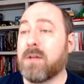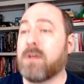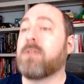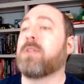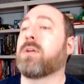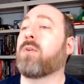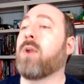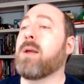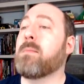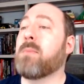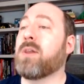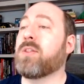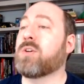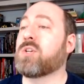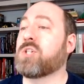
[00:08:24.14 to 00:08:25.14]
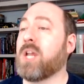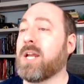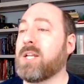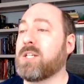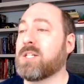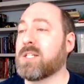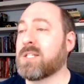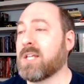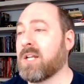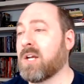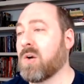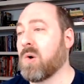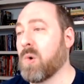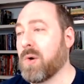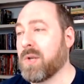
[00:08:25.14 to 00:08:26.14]
The Great Mother changes in
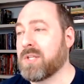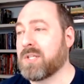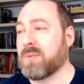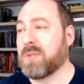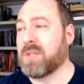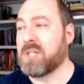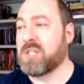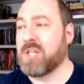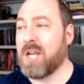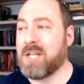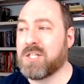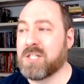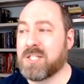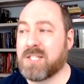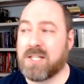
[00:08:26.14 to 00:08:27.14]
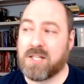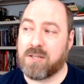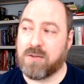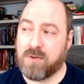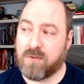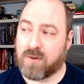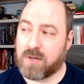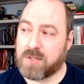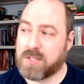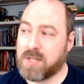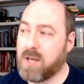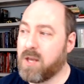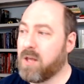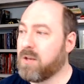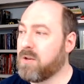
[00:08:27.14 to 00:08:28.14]
accordance with the changes in the universe,
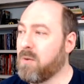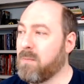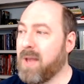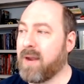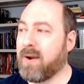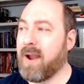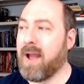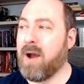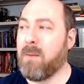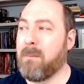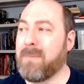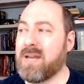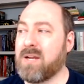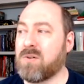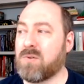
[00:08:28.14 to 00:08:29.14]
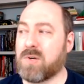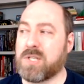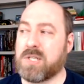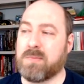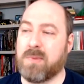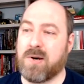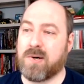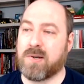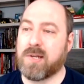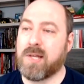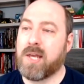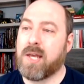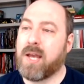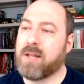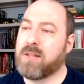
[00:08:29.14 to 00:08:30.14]
no matter how big or small,
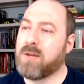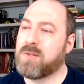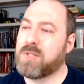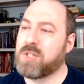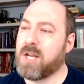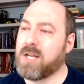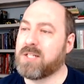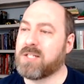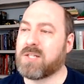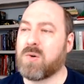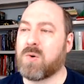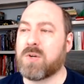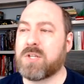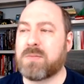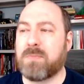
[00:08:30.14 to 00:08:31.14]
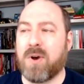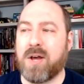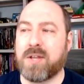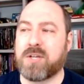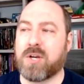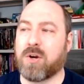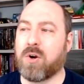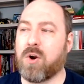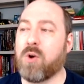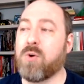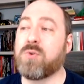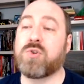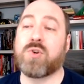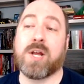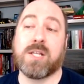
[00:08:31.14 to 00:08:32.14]
and those changes correspond to her
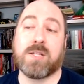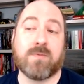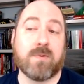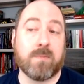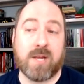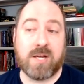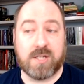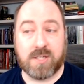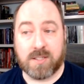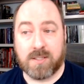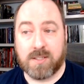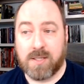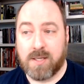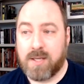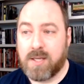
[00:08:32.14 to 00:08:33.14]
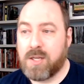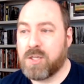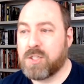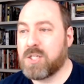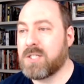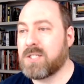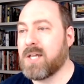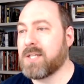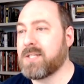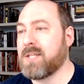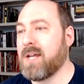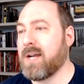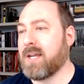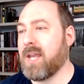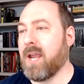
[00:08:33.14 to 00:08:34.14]
own transformation. She does
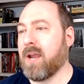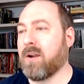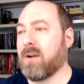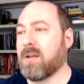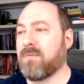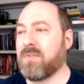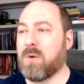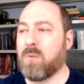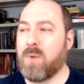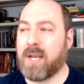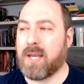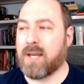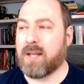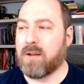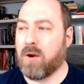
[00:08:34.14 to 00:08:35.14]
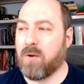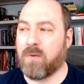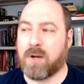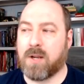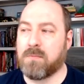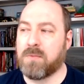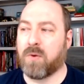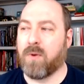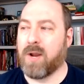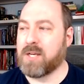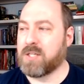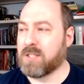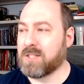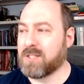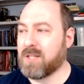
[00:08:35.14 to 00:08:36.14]
not care if the wicked overcome the
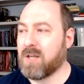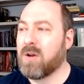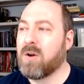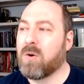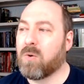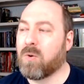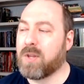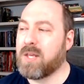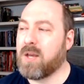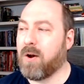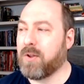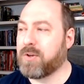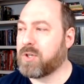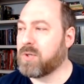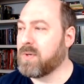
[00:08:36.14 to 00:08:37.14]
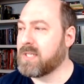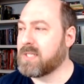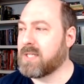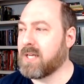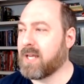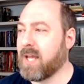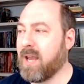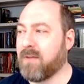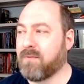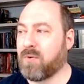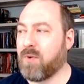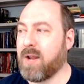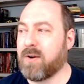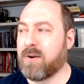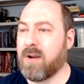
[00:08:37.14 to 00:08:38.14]
righteous, or the altruistic have
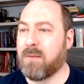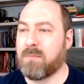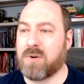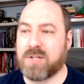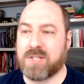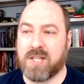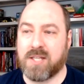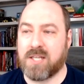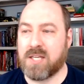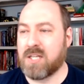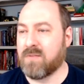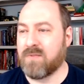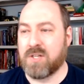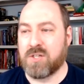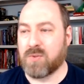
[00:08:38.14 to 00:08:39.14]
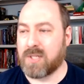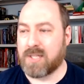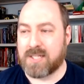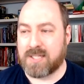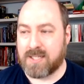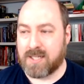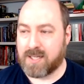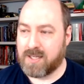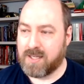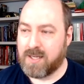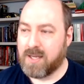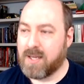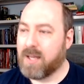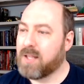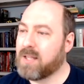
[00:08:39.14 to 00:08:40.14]
greater numbers than the individualistic.
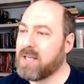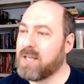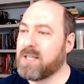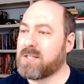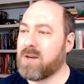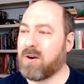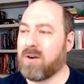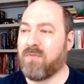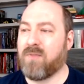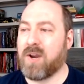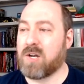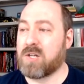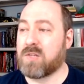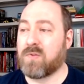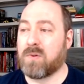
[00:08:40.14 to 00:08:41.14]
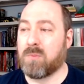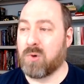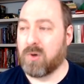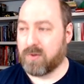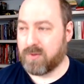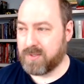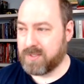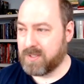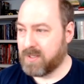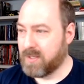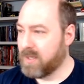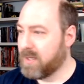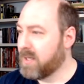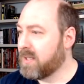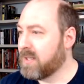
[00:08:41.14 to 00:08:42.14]
These are affairs for mortals.
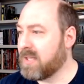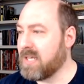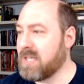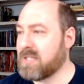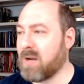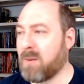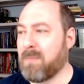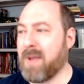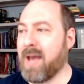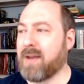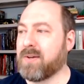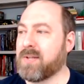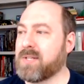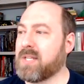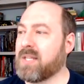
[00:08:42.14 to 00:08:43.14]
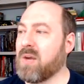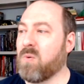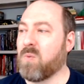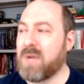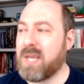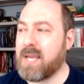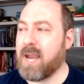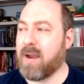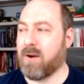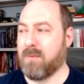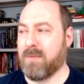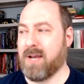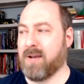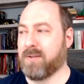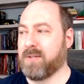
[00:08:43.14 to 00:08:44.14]
These are battles that we care
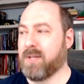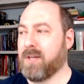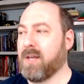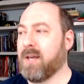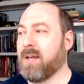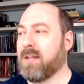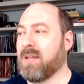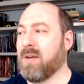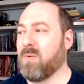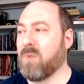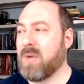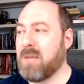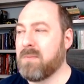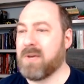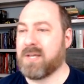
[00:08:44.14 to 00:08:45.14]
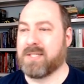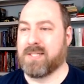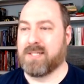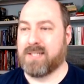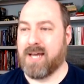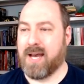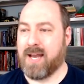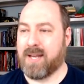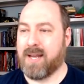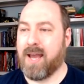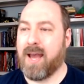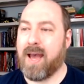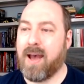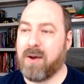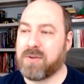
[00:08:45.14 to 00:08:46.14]
about, that we must decide
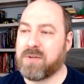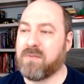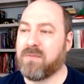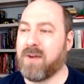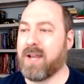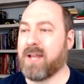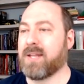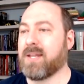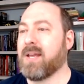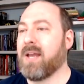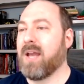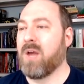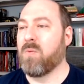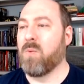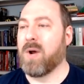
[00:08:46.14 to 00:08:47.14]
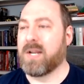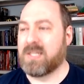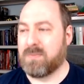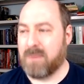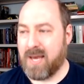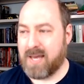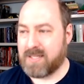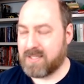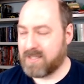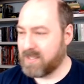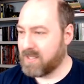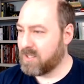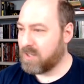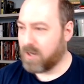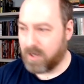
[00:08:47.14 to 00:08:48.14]
how to fight and what is best.
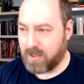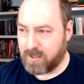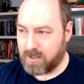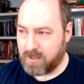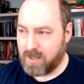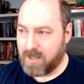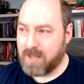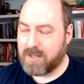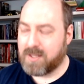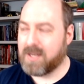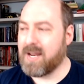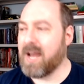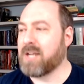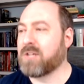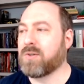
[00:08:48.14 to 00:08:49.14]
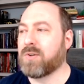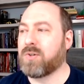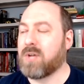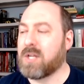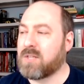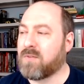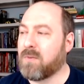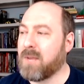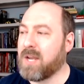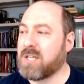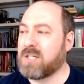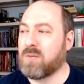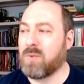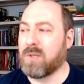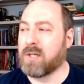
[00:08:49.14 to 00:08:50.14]
To her, the natural
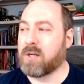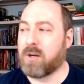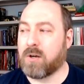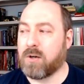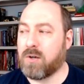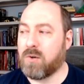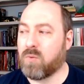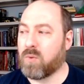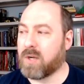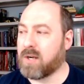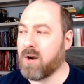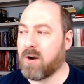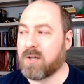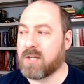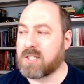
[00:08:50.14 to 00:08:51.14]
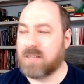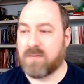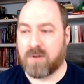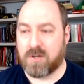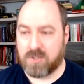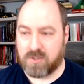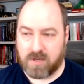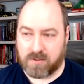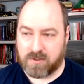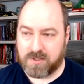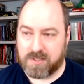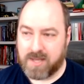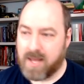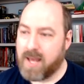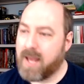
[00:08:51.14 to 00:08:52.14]
transformation will occur regardless of our
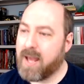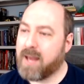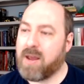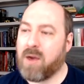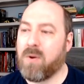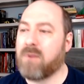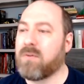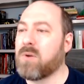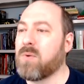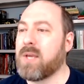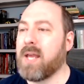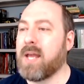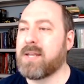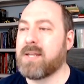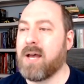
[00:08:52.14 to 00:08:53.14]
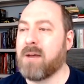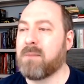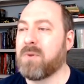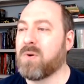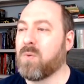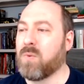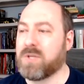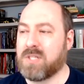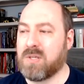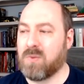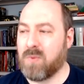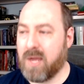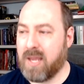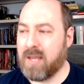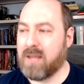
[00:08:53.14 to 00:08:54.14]
struggles, and however we end up was the
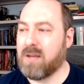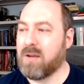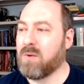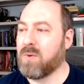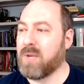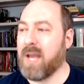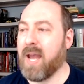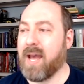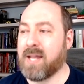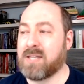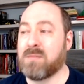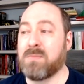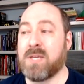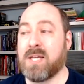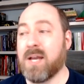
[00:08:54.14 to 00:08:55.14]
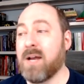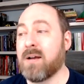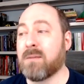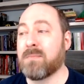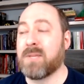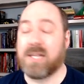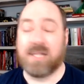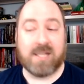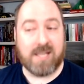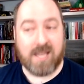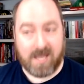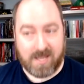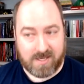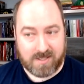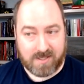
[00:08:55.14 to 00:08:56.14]
way we had to become in the
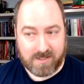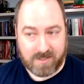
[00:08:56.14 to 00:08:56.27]
end.